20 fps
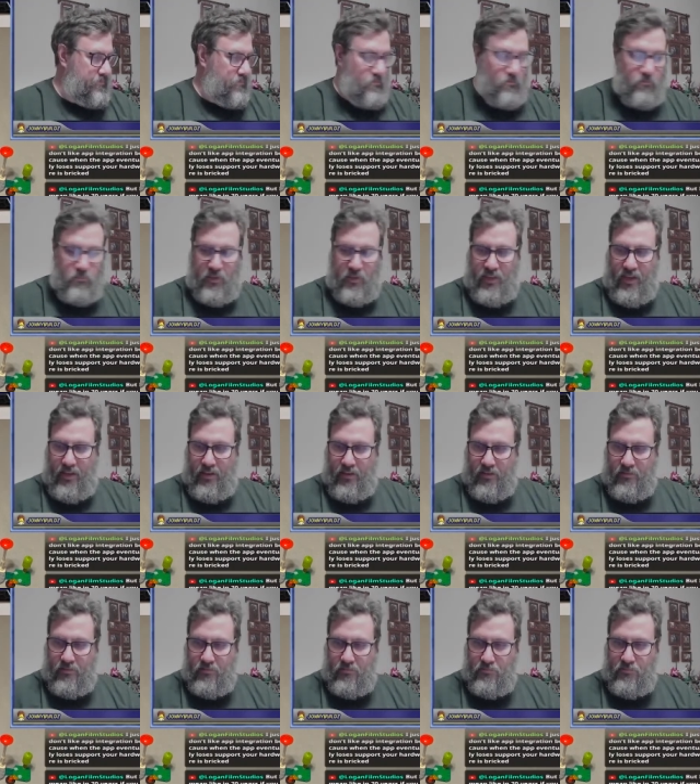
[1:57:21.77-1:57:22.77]
But yeah,
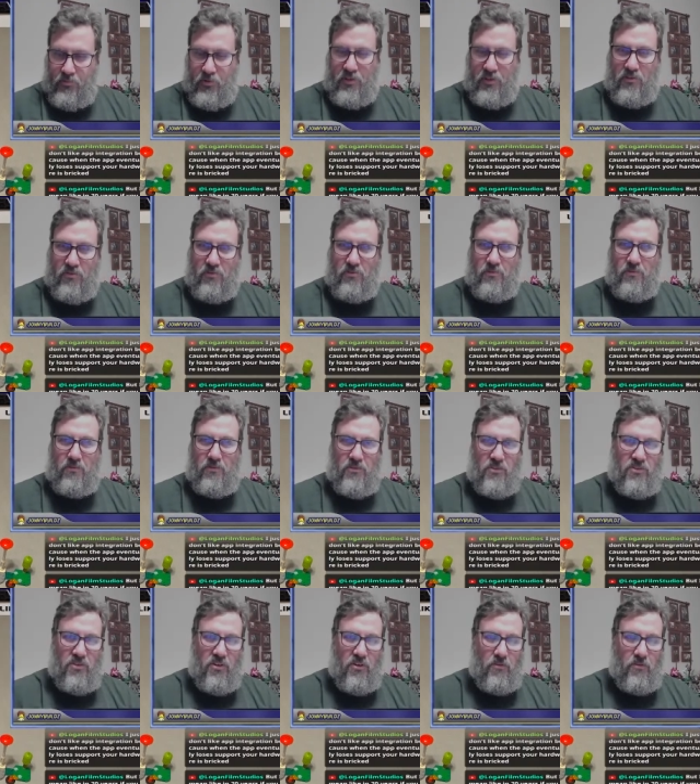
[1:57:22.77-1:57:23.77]
pretty cool.
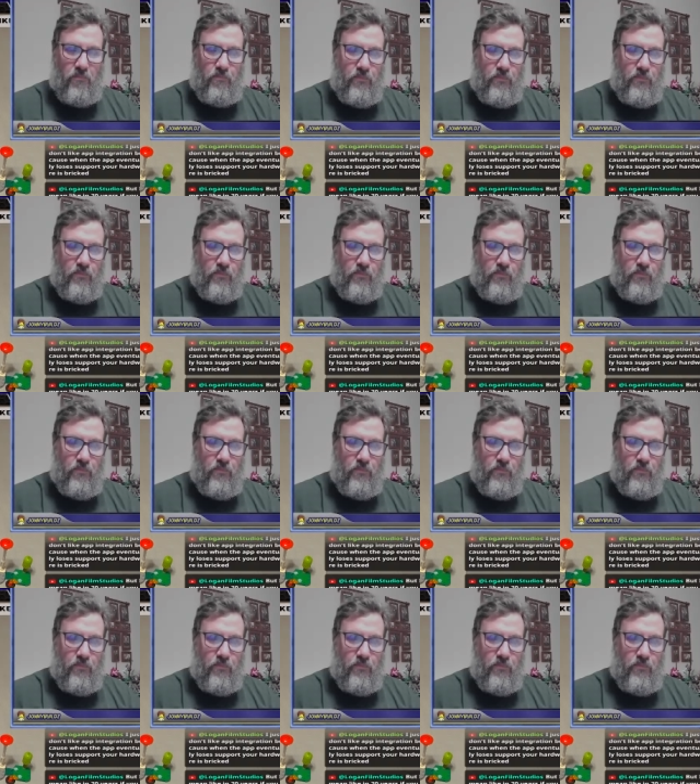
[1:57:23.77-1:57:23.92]
So